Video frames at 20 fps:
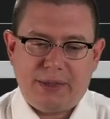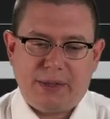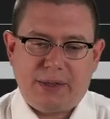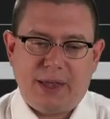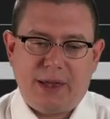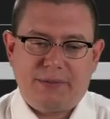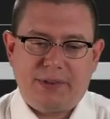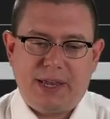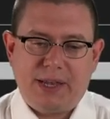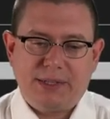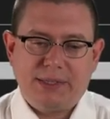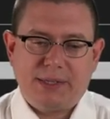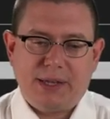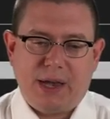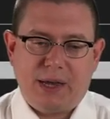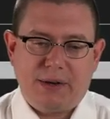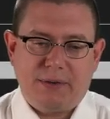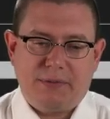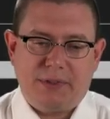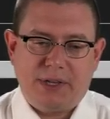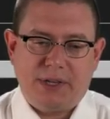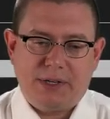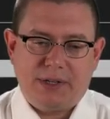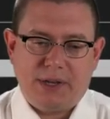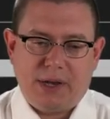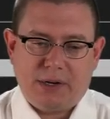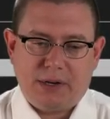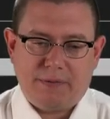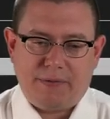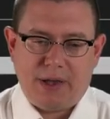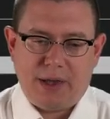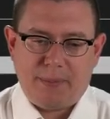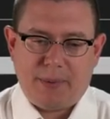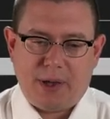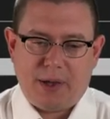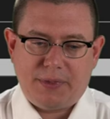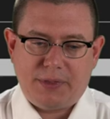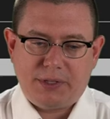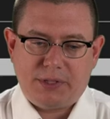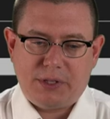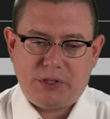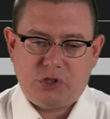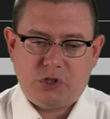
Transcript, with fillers: the left-hand side of the inductive hypothesis